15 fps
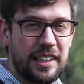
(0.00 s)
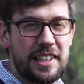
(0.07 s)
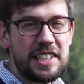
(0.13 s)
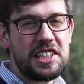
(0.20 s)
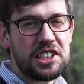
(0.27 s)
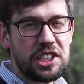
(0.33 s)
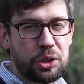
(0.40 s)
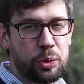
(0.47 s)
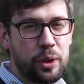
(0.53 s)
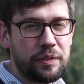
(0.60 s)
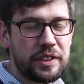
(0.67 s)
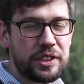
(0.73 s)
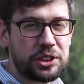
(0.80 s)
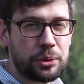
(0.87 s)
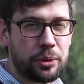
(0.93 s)
This is
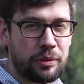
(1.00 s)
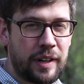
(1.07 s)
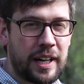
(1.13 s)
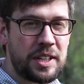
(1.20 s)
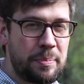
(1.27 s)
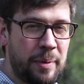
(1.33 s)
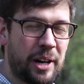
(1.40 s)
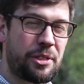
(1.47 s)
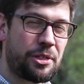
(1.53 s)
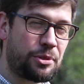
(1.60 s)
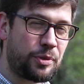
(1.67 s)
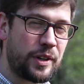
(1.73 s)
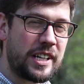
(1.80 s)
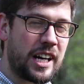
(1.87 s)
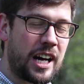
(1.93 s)
equivalent to around about
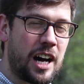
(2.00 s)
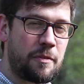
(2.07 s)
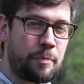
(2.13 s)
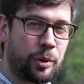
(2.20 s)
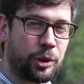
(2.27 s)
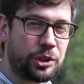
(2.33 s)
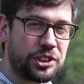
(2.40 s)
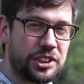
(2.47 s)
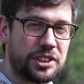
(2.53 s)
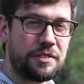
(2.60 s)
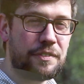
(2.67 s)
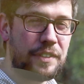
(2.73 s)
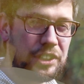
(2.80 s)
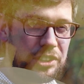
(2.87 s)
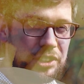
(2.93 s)
three and a half portions of
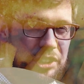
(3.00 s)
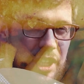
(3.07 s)
fish and